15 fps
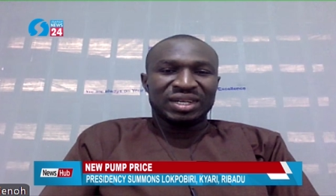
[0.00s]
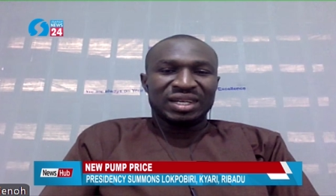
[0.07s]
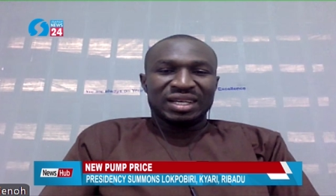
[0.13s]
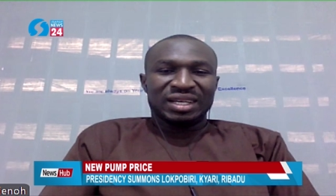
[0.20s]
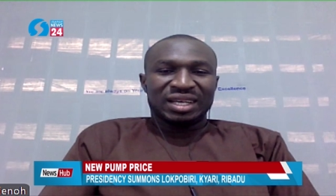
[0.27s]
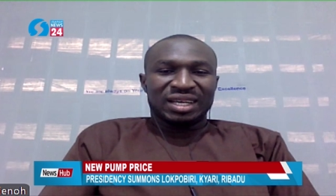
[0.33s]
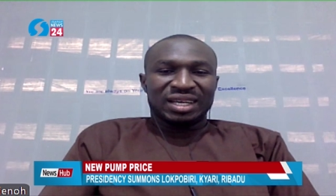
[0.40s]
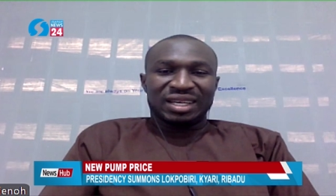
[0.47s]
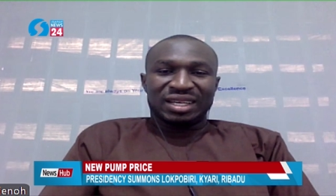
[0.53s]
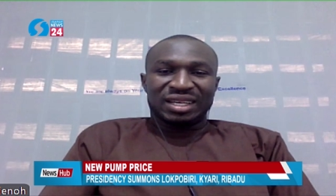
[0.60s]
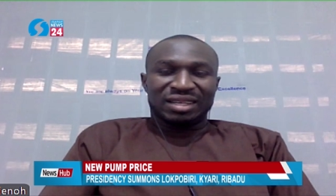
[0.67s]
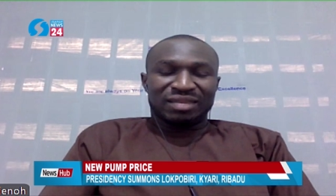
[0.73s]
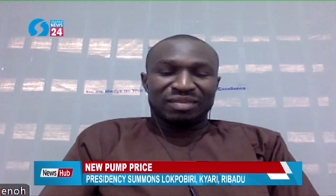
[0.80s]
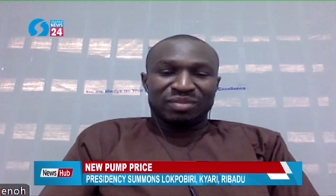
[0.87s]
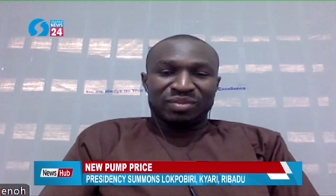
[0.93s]

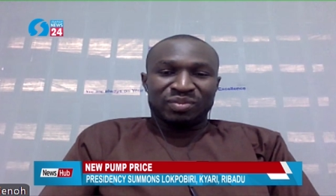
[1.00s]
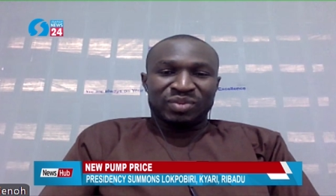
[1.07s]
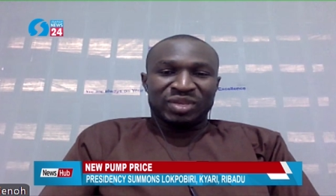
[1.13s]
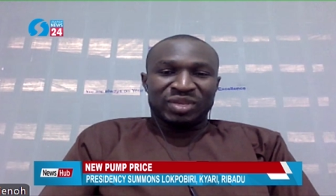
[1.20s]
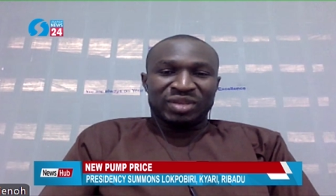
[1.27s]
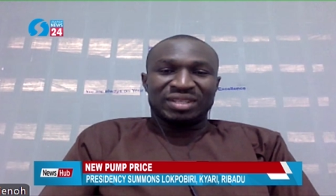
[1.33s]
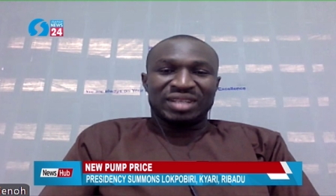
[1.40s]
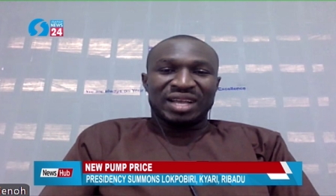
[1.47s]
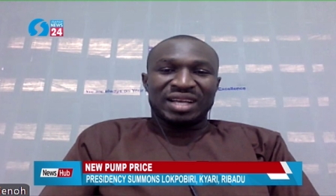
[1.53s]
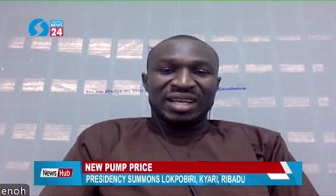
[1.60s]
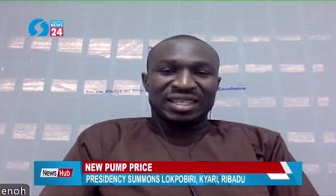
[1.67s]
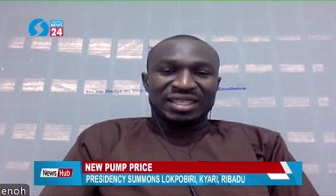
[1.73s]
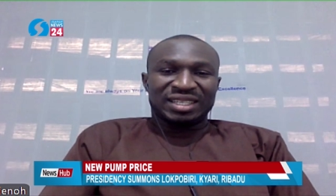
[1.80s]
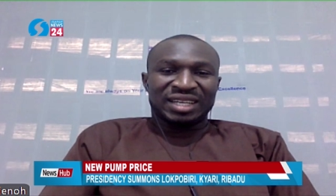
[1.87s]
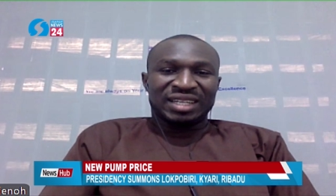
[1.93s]
uh,
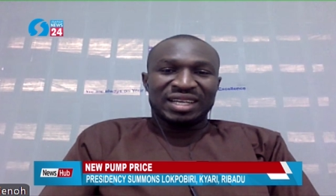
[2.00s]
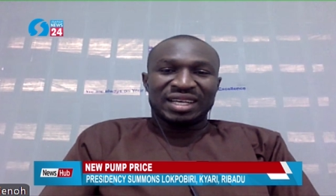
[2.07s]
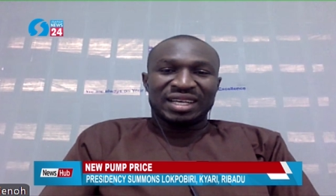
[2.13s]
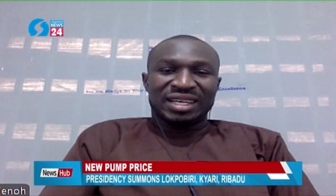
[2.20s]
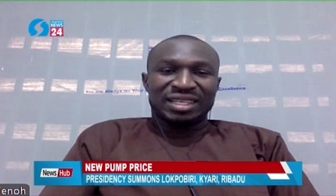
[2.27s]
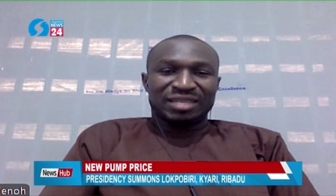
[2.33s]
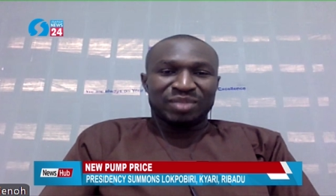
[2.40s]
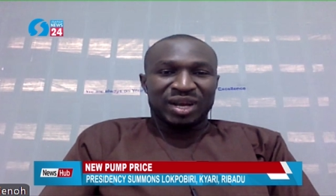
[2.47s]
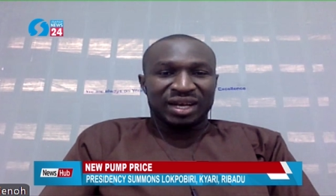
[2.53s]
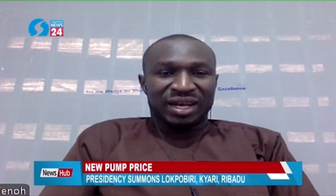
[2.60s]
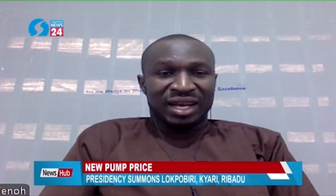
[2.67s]
decades and decades back.